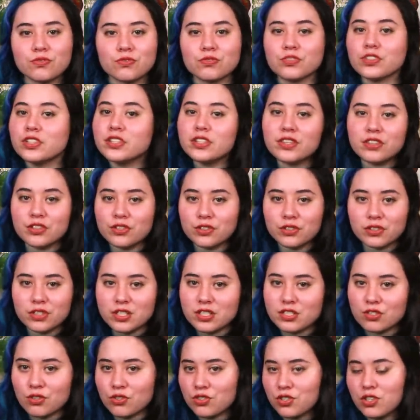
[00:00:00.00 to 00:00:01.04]
really thoroughly
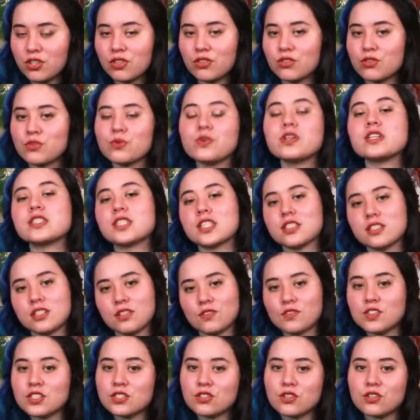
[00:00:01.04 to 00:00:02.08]
searching through
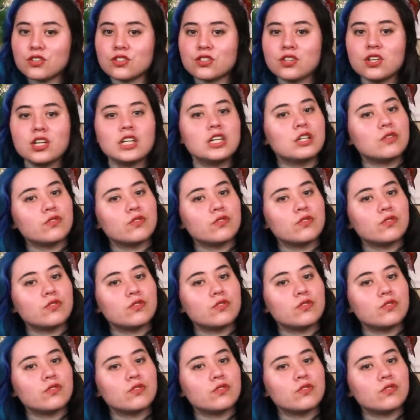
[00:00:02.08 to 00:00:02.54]
existing research,